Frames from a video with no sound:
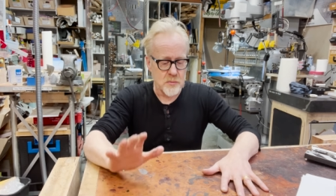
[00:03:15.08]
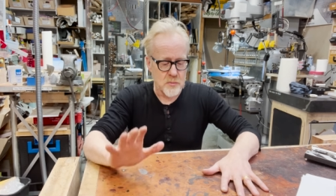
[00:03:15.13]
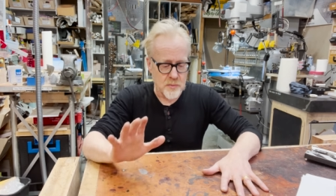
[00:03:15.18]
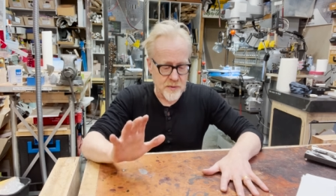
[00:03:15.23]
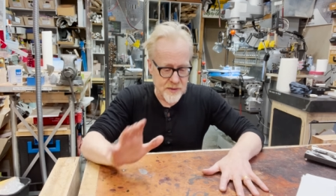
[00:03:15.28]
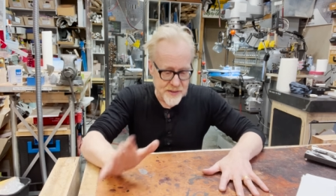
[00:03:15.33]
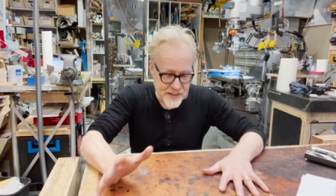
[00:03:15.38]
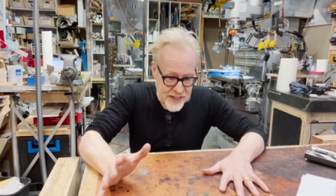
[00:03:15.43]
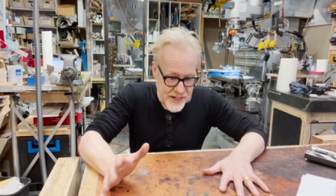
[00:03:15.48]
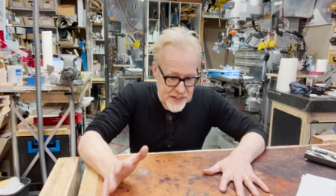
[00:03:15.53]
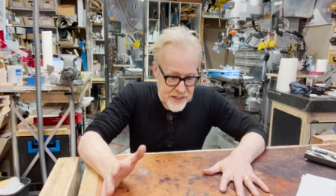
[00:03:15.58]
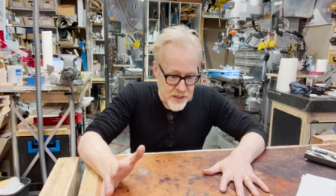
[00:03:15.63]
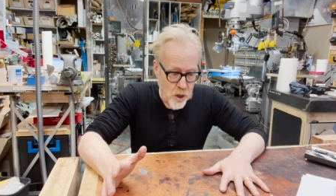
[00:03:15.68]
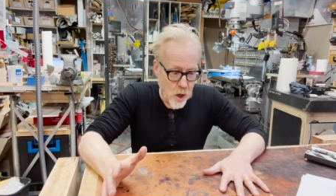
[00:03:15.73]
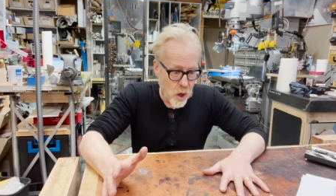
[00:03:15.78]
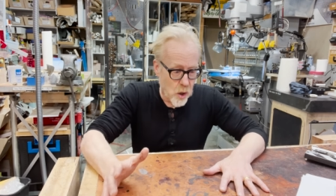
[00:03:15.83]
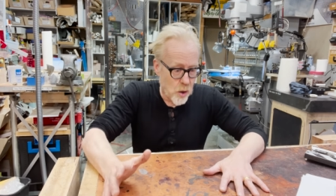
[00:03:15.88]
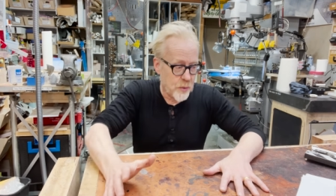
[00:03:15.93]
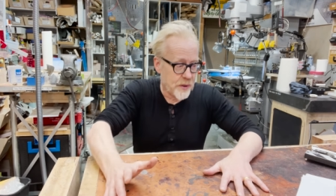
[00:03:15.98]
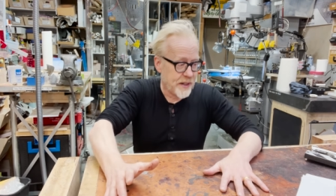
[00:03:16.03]
they
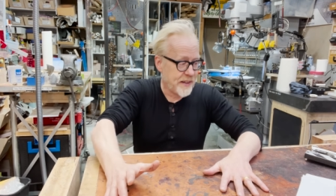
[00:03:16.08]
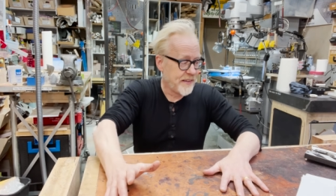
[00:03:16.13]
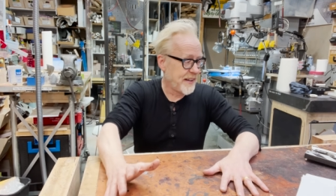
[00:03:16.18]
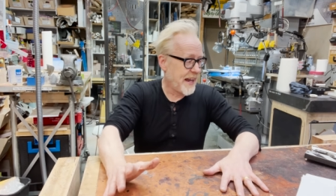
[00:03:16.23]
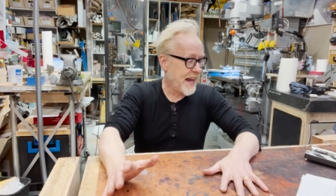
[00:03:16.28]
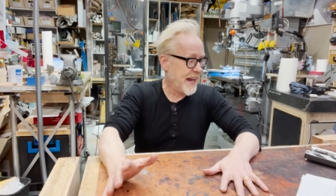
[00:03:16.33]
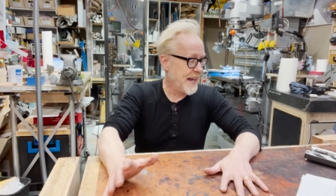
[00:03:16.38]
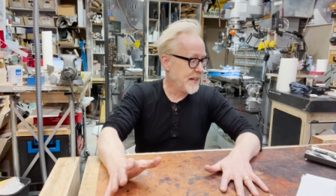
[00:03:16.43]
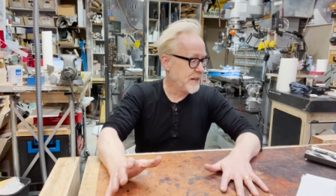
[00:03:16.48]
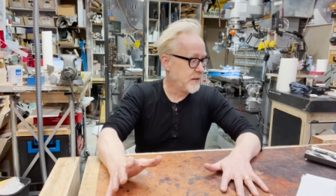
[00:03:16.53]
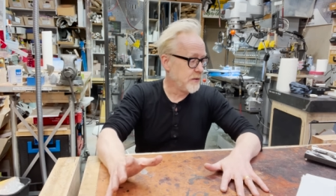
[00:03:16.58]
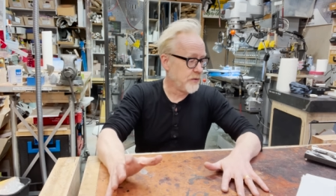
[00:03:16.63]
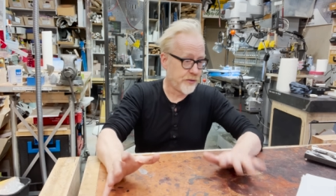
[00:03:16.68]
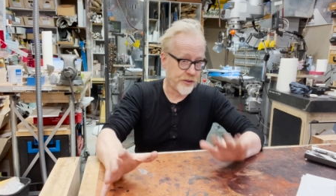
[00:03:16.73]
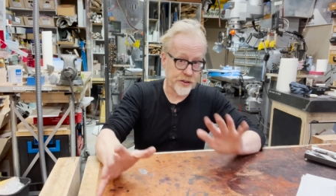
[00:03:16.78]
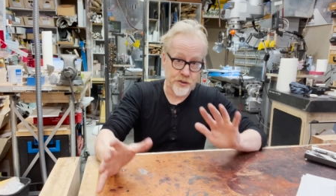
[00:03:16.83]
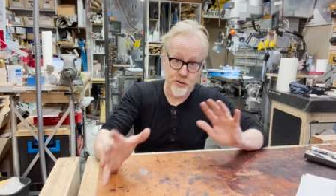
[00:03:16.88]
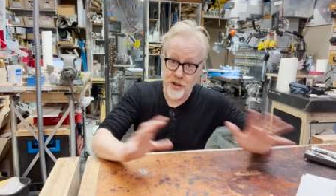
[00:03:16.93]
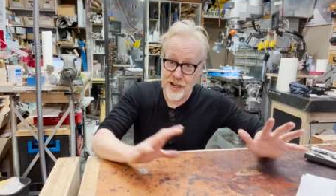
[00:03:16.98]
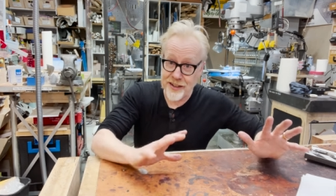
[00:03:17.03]
always had
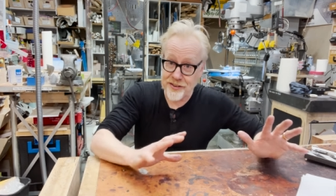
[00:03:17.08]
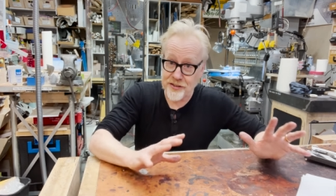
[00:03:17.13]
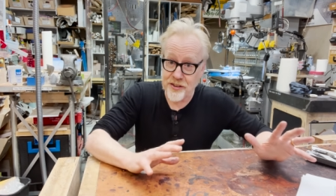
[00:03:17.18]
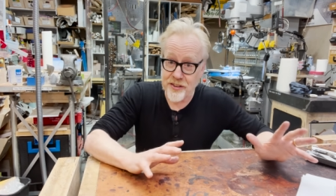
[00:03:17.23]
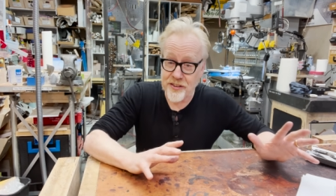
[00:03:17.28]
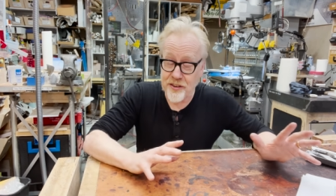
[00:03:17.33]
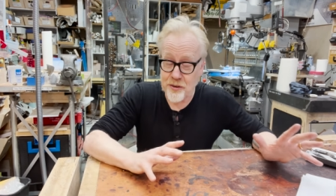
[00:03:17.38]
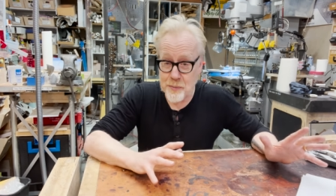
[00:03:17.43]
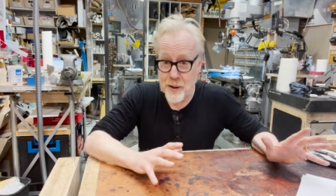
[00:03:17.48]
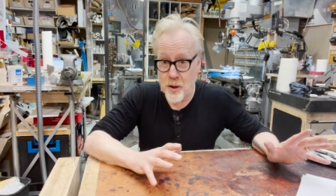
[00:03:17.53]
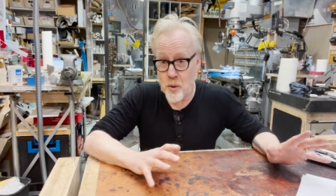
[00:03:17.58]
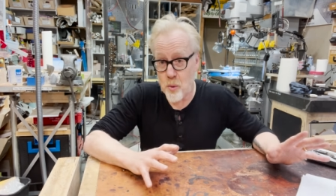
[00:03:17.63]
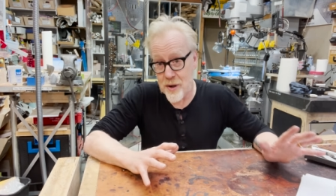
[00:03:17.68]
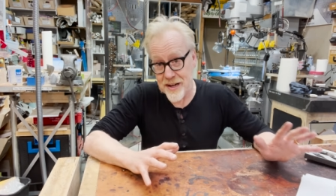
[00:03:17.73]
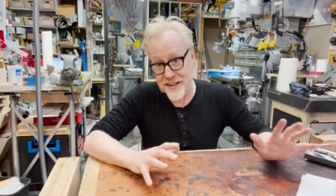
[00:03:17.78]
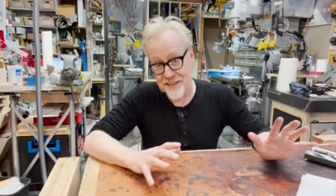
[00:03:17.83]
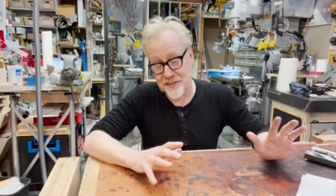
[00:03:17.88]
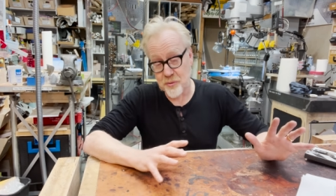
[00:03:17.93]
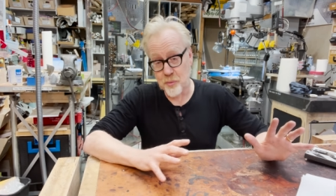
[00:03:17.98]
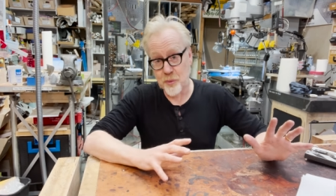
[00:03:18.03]
suggestions about
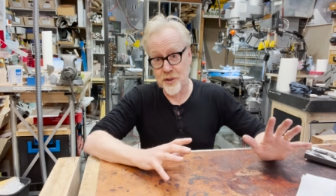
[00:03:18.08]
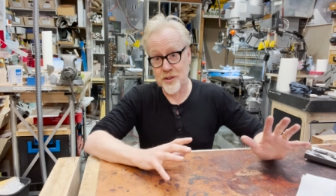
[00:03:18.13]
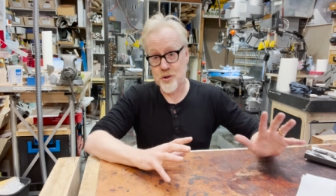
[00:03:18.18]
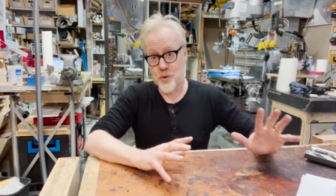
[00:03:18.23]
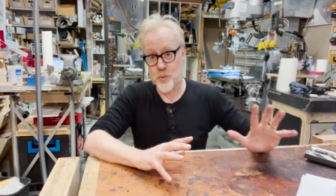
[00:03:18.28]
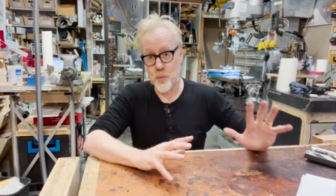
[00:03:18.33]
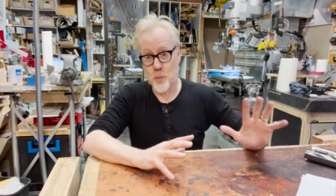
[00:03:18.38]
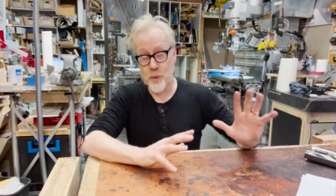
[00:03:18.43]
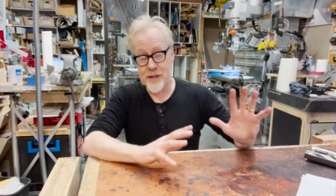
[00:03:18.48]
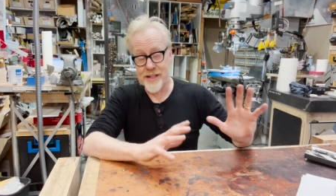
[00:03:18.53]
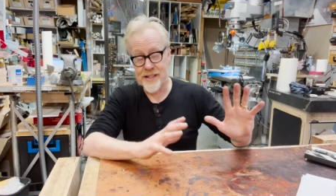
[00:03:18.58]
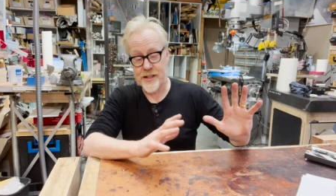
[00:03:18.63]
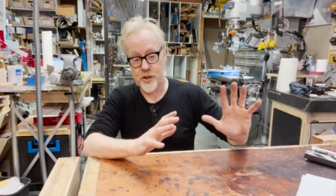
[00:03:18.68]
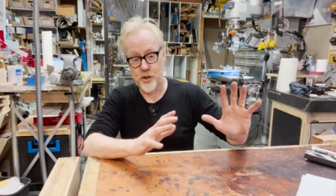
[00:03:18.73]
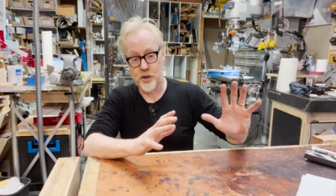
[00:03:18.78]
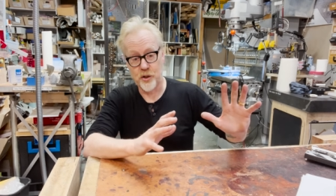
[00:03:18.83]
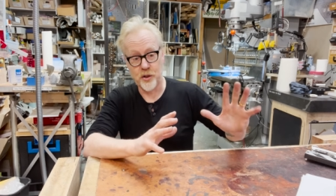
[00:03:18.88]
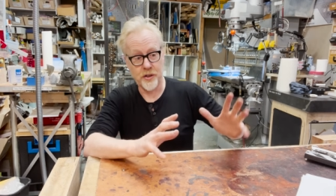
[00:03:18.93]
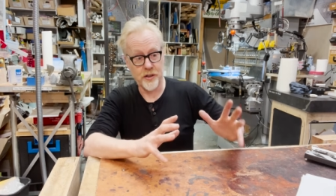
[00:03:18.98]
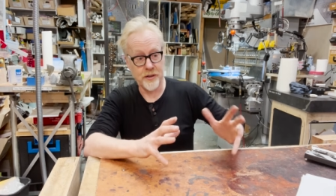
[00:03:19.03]
ways in which we
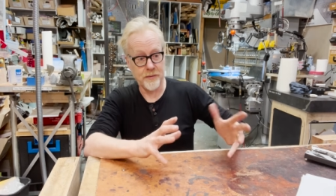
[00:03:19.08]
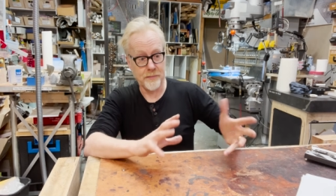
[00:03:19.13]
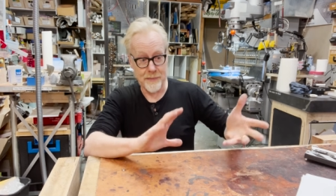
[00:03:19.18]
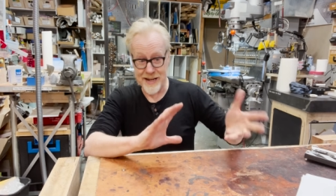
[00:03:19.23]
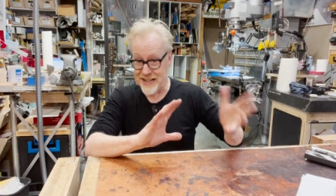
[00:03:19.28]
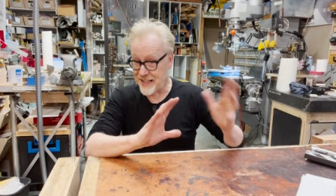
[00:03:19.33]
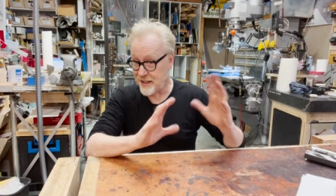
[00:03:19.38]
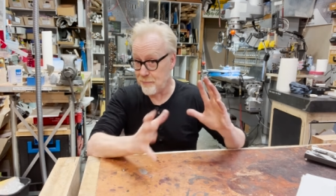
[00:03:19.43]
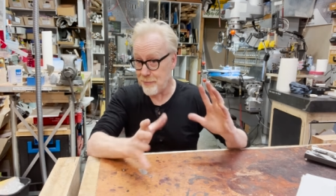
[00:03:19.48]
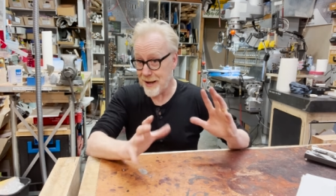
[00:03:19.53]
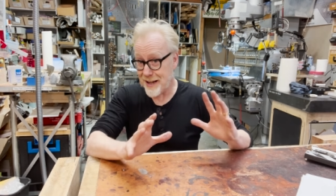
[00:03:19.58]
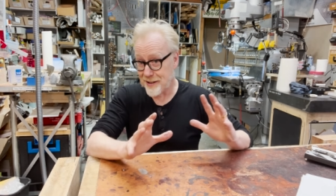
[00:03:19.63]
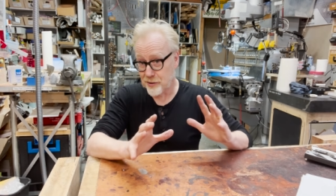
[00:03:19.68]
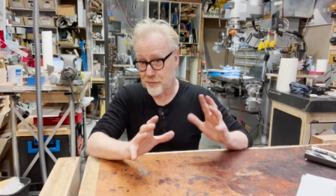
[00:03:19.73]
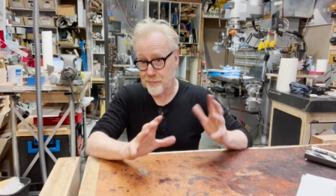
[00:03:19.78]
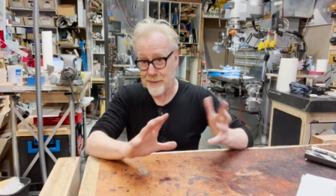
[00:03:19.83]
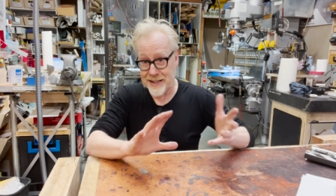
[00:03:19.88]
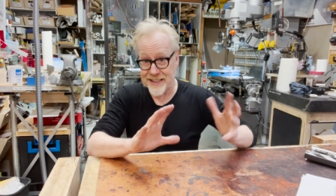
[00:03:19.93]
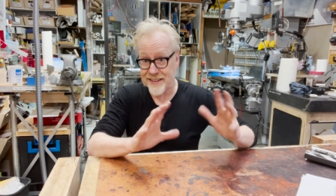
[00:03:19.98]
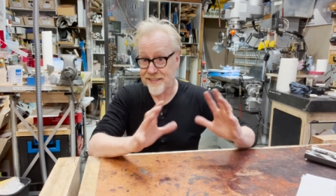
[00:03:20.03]
could make it better,
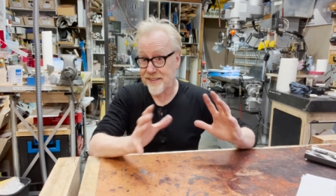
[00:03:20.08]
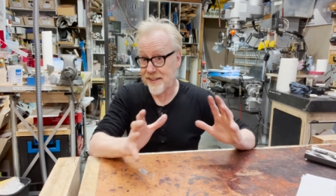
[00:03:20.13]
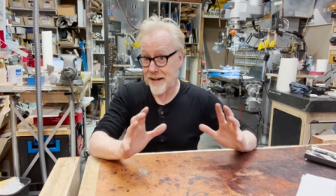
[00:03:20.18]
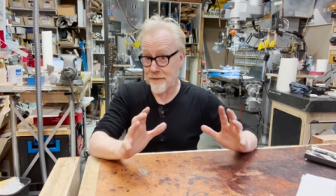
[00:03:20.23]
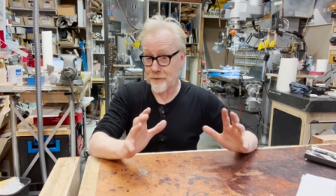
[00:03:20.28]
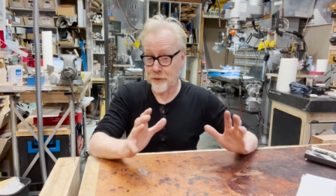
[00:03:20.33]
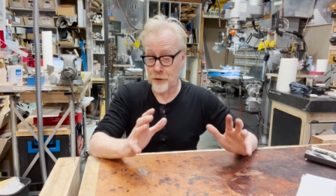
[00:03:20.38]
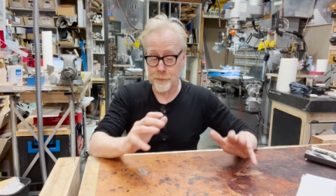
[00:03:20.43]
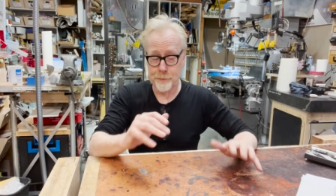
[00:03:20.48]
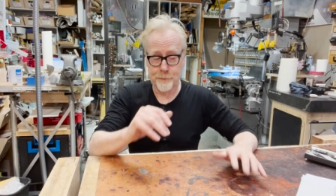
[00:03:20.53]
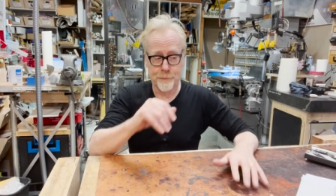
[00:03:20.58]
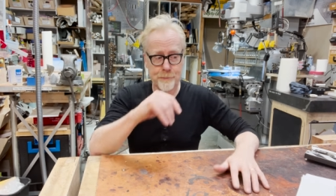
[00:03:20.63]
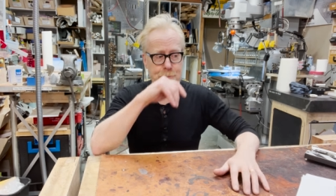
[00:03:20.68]
make it safer.